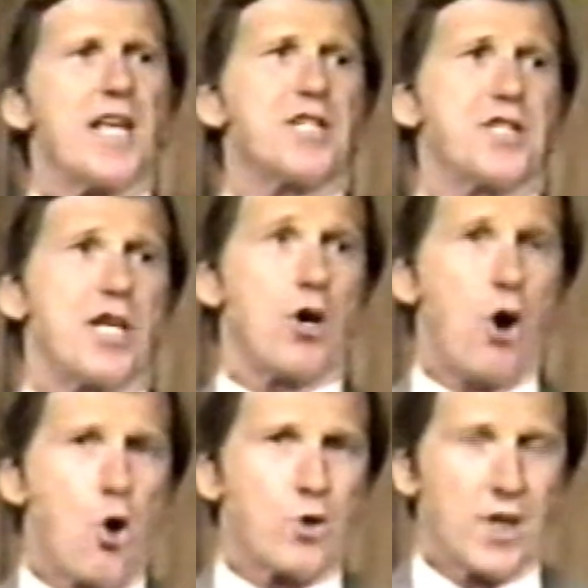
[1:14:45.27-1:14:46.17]
is the
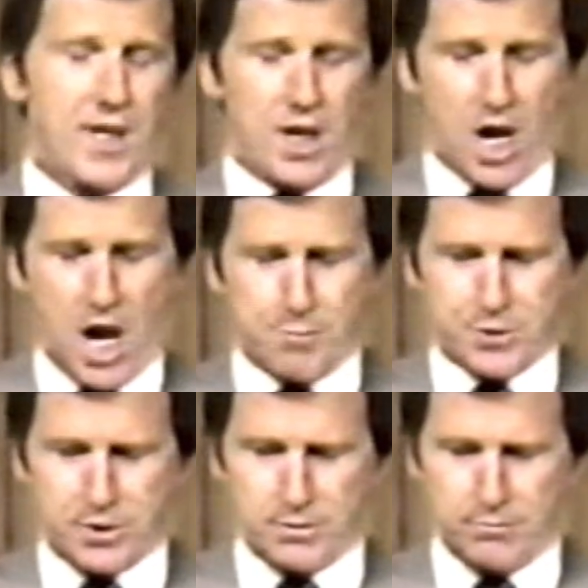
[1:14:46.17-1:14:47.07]
only
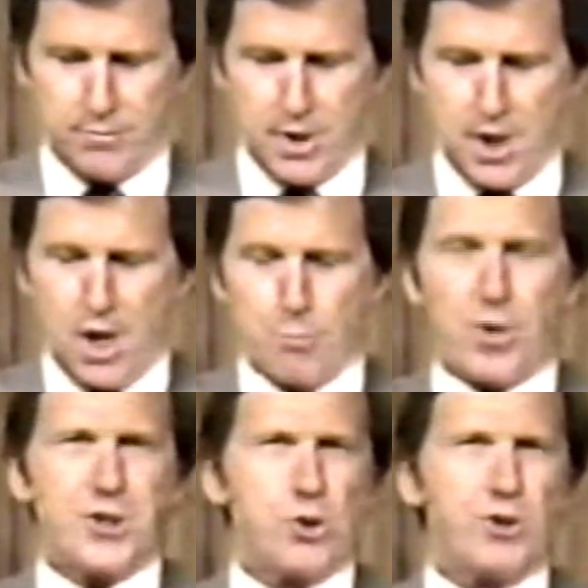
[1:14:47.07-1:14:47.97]
option.
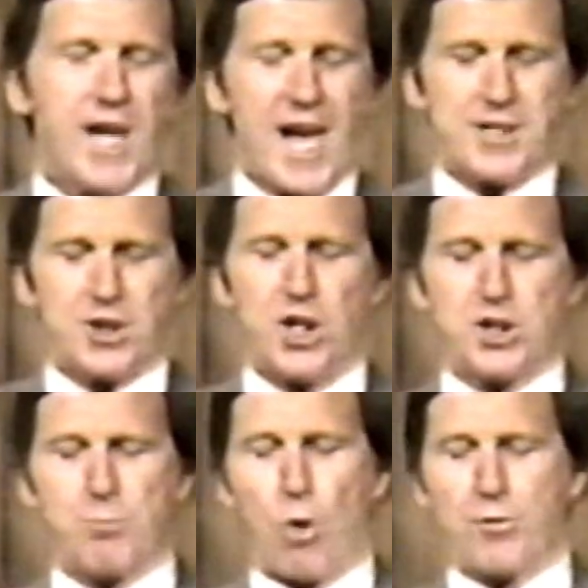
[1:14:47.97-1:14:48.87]
But you can't
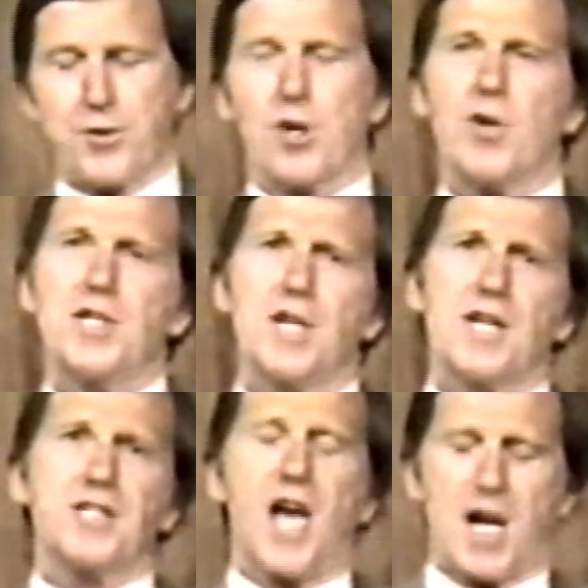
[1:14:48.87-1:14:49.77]
teach both theories
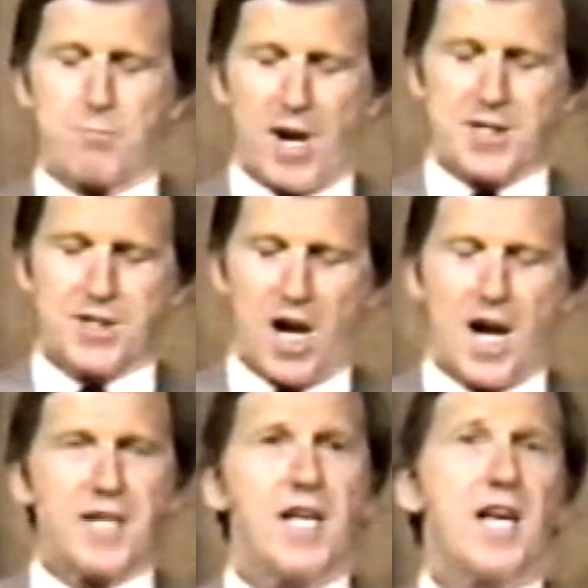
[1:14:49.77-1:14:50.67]
side by side.